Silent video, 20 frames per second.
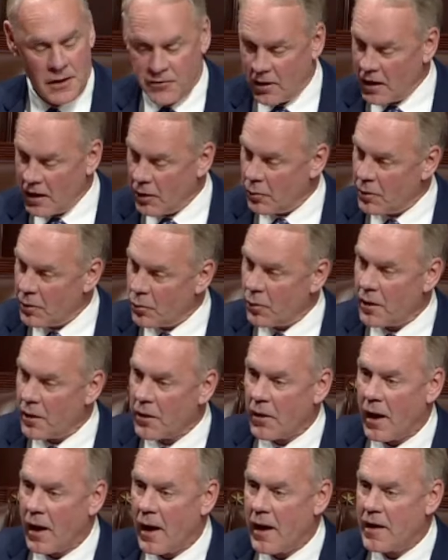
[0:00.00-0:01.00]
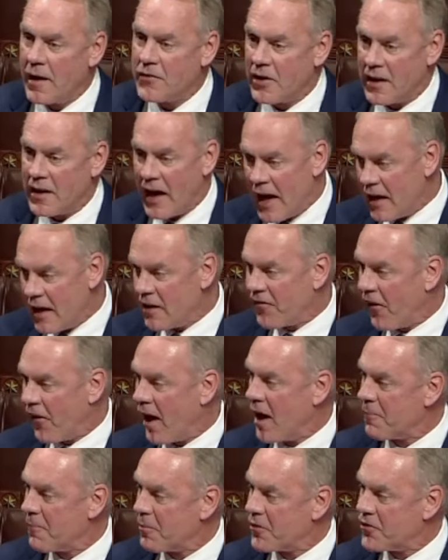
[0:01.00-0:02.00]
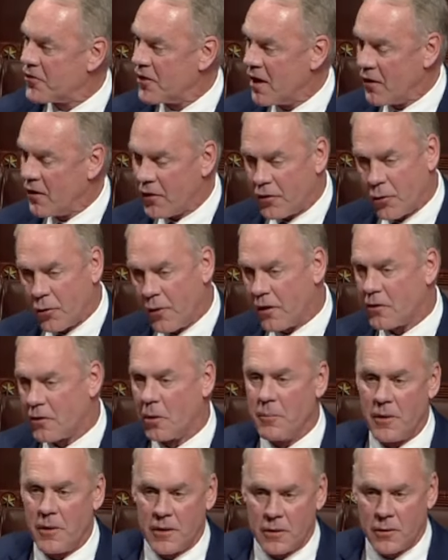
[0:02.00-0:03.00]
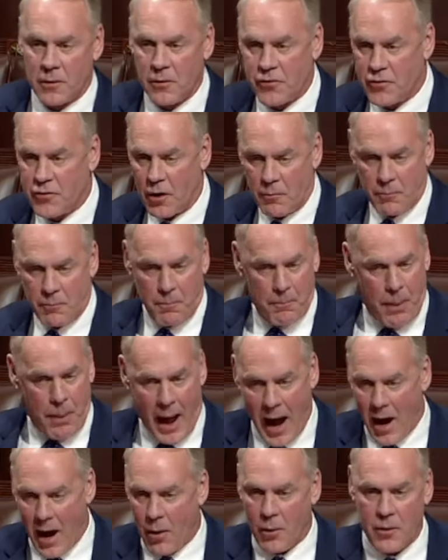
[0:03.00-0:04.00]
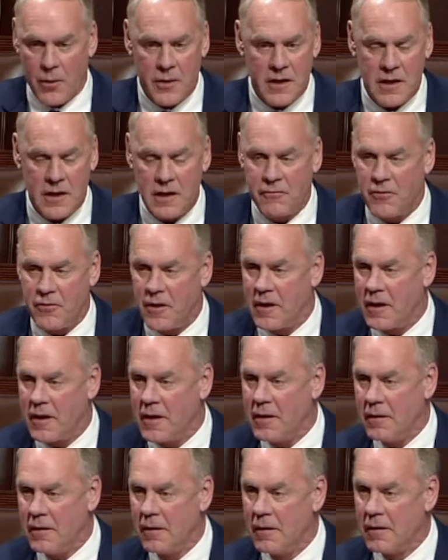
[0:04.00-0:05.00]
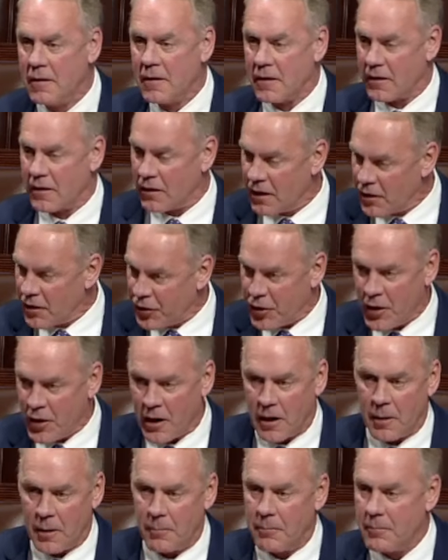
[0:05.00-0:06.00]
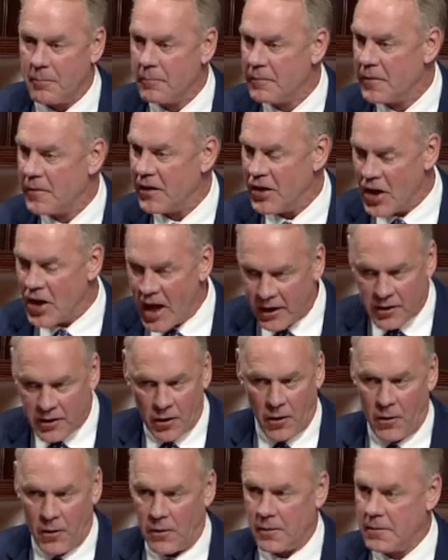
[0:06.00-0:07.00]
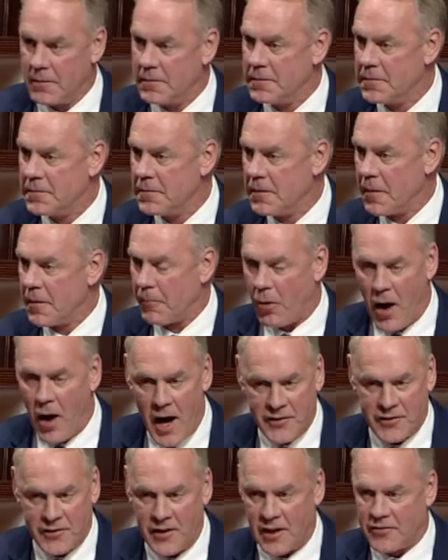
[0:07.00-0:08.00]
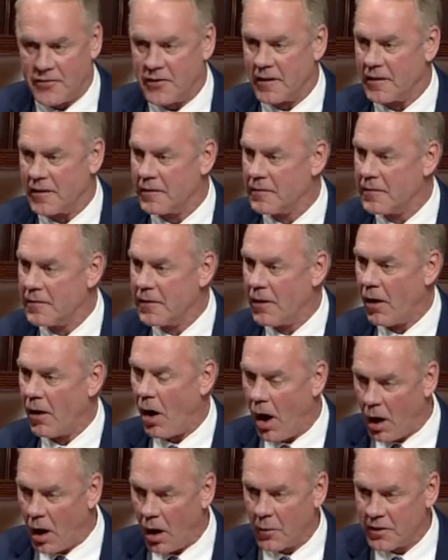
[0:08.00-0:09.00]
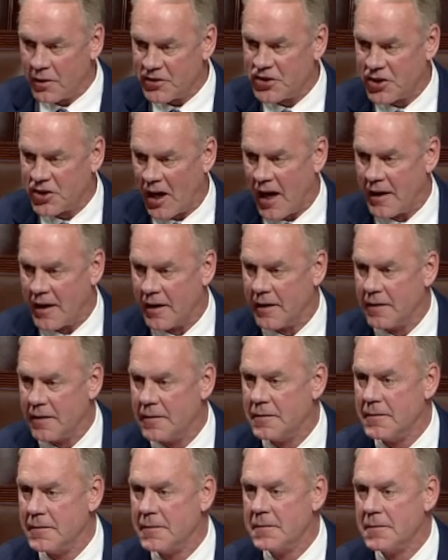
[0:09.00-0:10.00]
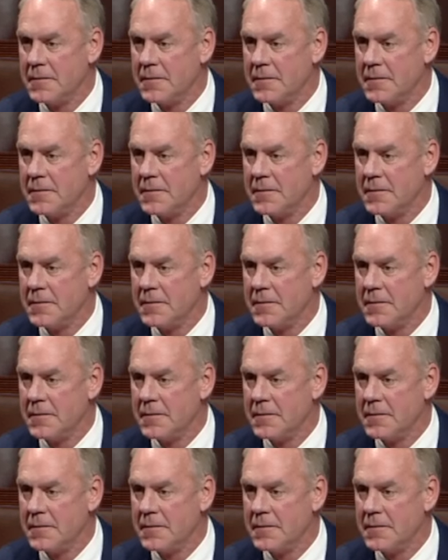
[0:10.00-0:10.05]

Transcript: Does anyone realize that 85% of the critical minerals that power EV, lithium, nickel, processing, are all in China?